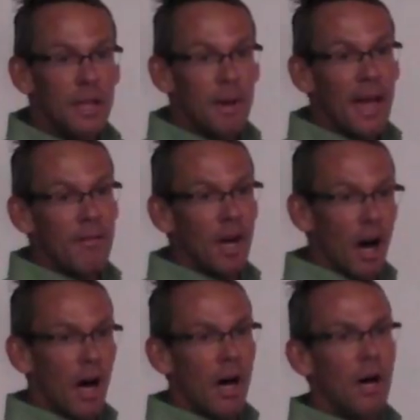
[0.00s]
Anybody have an
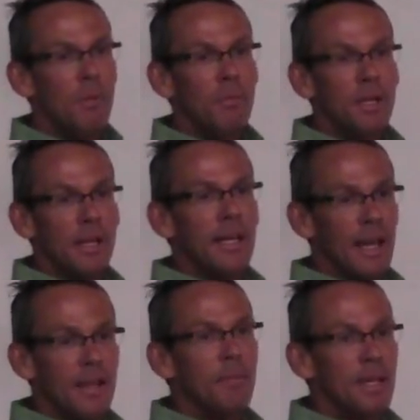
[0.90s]
aha moment like,
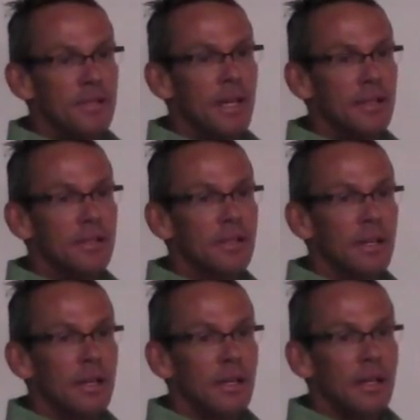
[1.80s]
yeah, that makes sense?
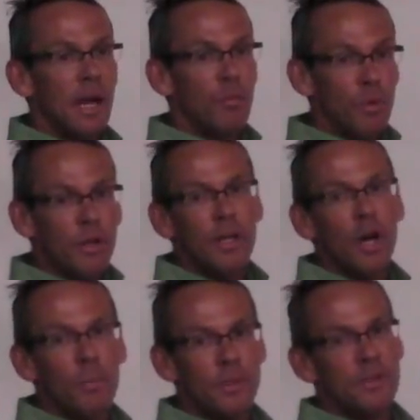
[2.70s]
I really
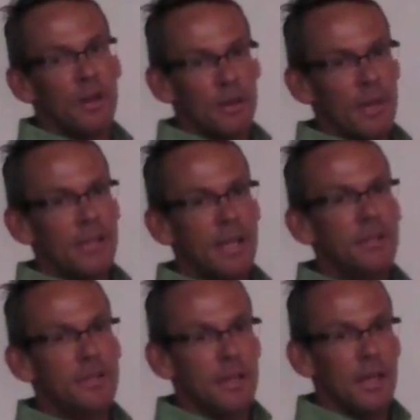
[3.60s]
hope it's starting to make
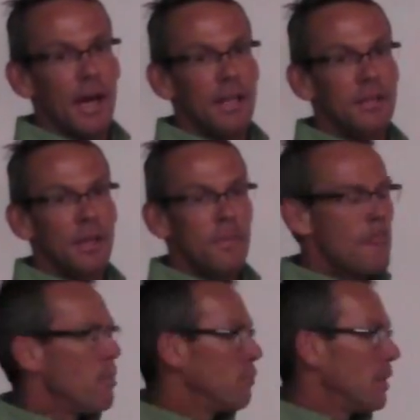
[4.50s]
sense to you guys.
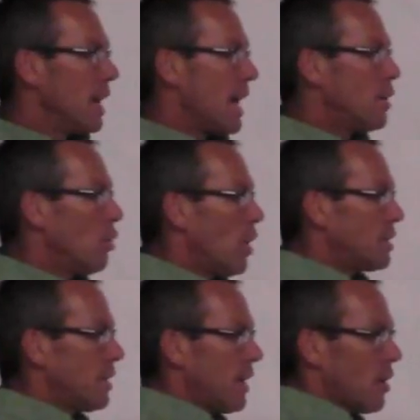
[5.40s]
And I don't
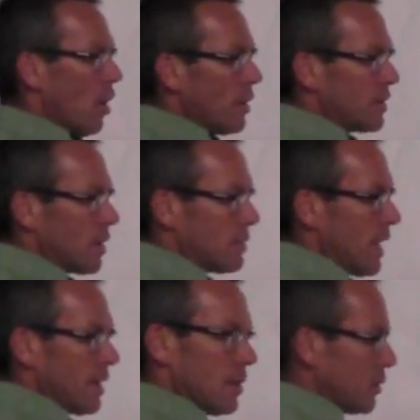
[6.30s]
want you to think, oh, he's so
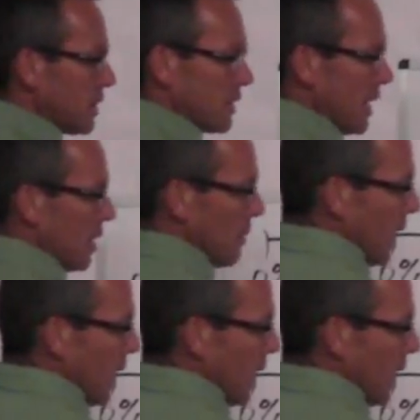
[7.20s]
technical. Just think